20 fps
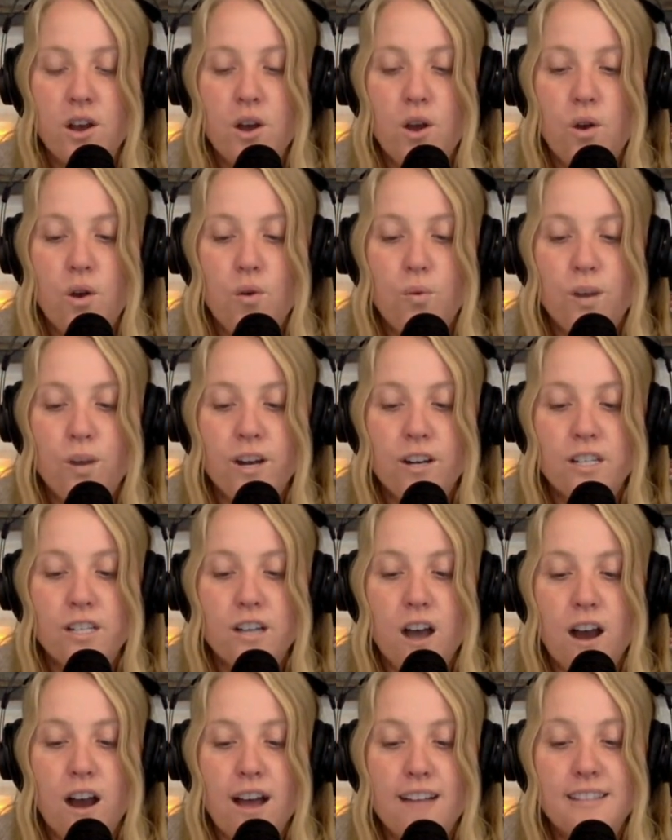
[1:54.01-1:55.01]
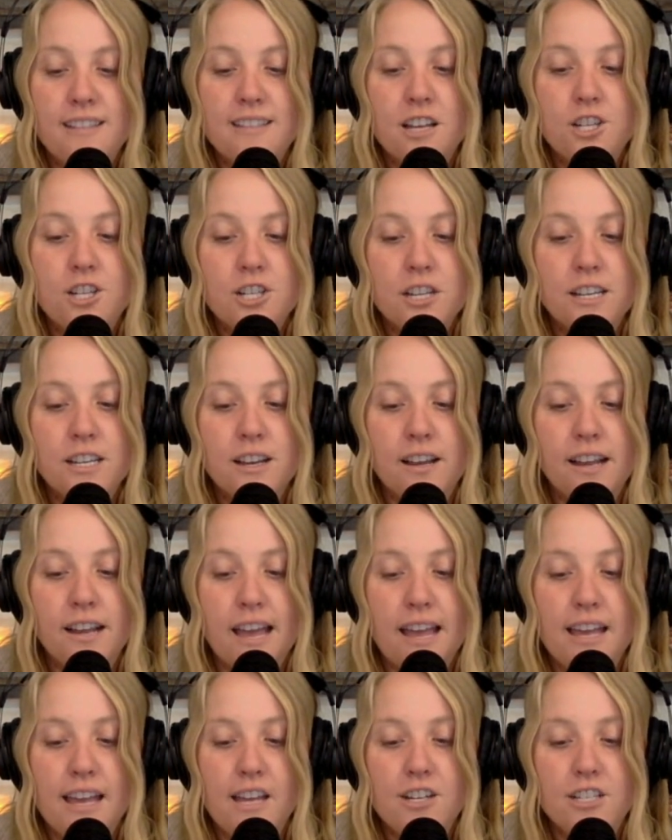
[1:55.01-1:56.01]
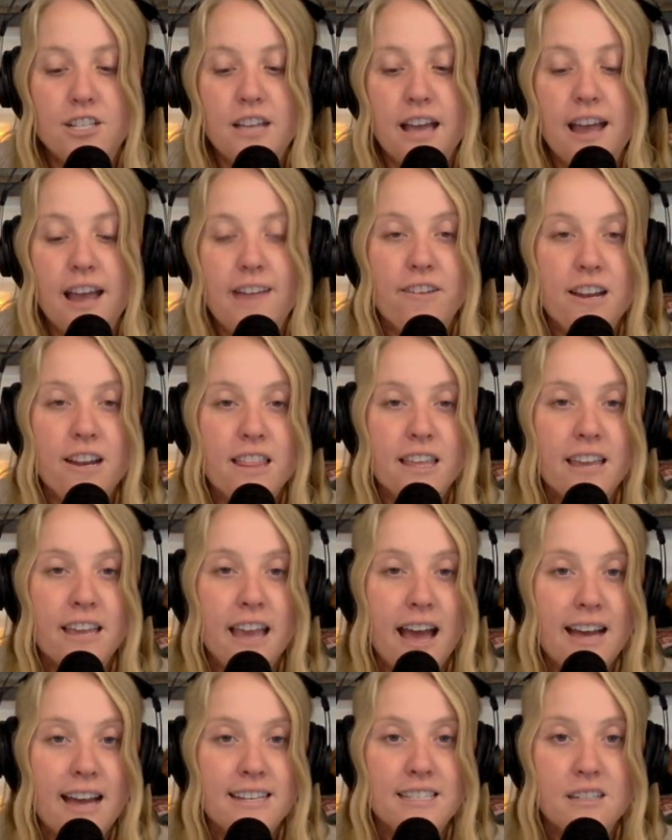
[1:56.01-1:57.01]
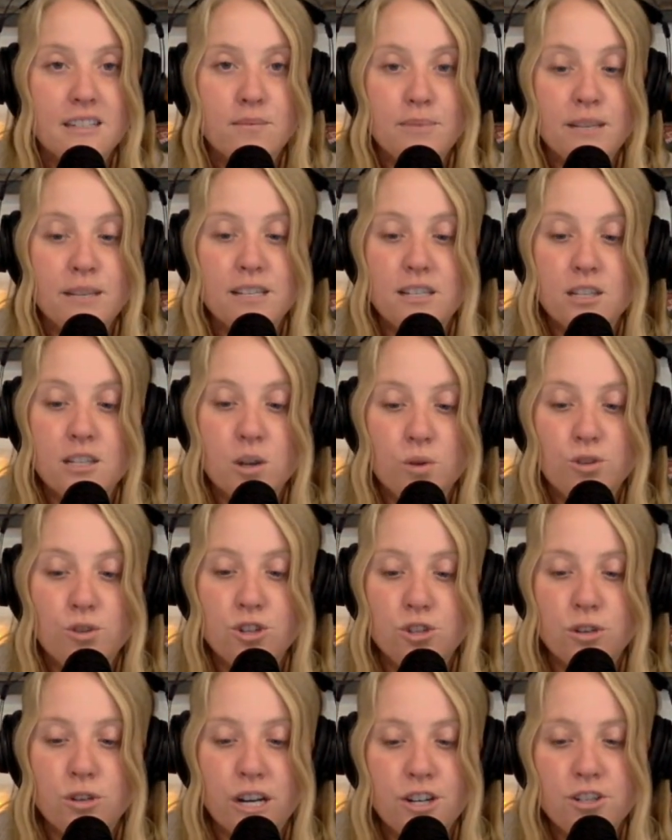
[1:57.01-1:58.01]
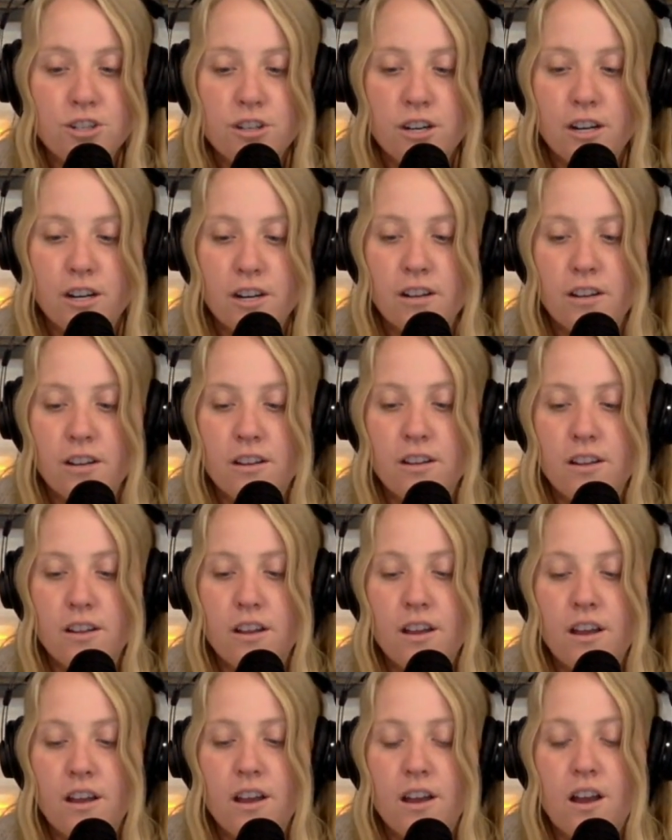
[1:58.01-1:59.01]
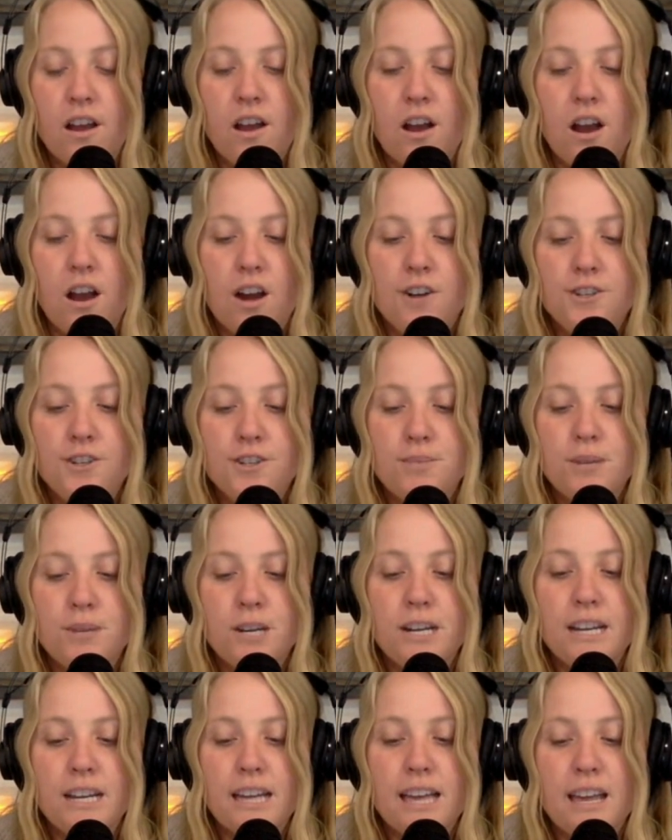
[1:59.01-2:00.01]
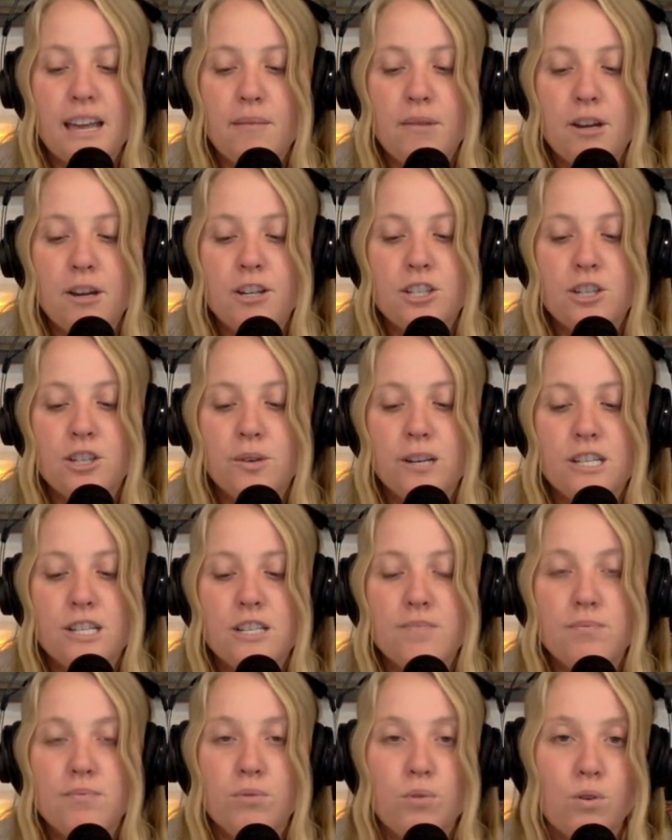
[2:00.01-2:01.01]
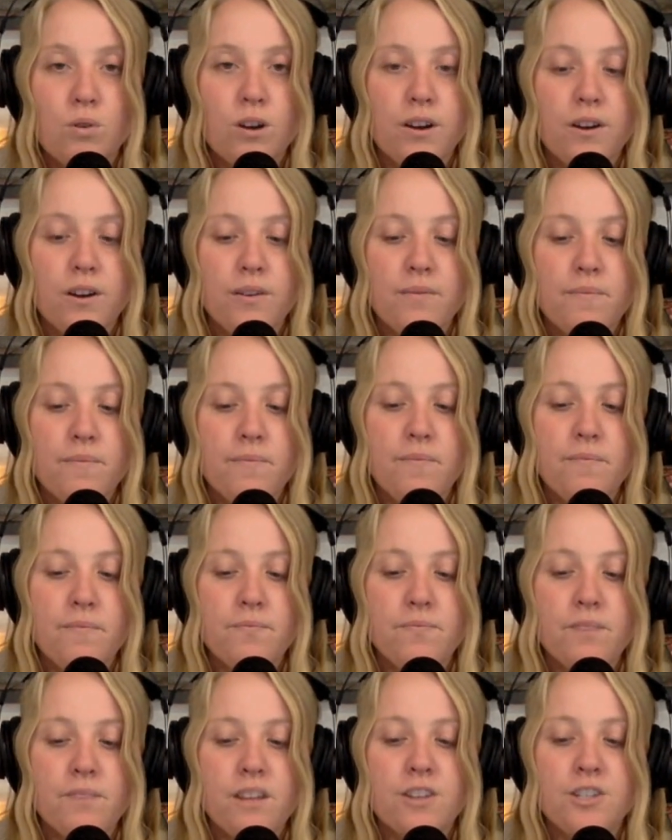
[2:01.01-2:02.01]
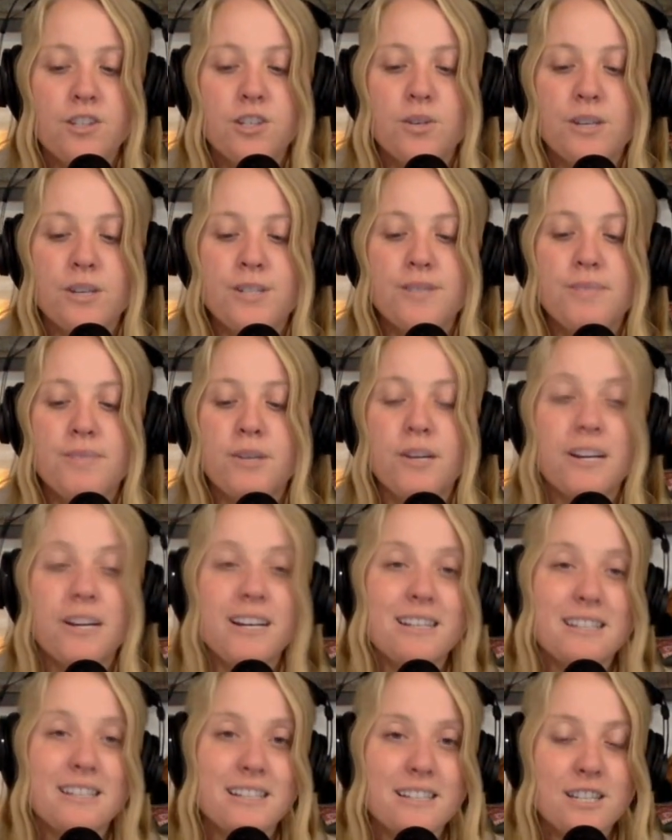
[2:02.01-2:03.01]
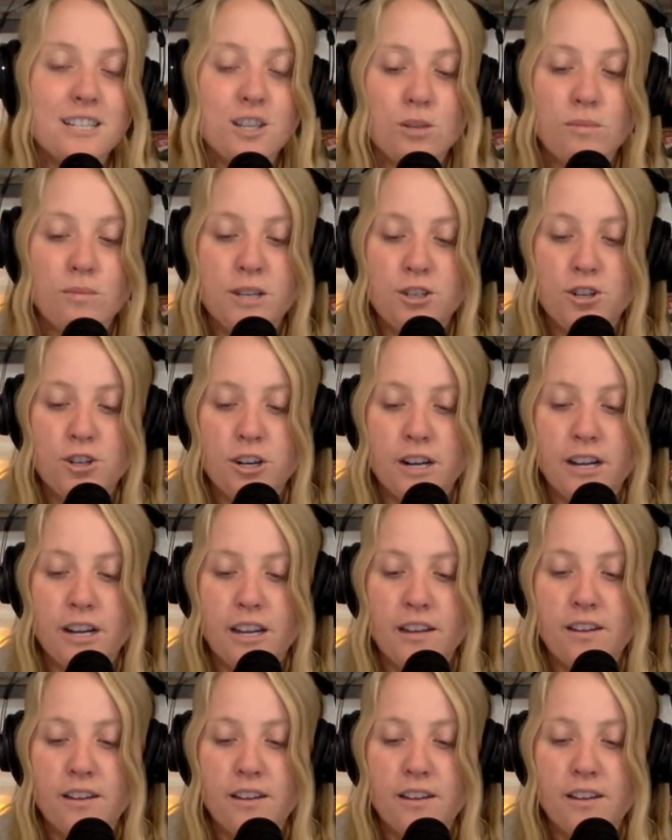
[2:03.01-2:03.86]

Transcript: We are taught at such a young age that everything has to be so structured. Our spirit came here to explore, to experience this human journey.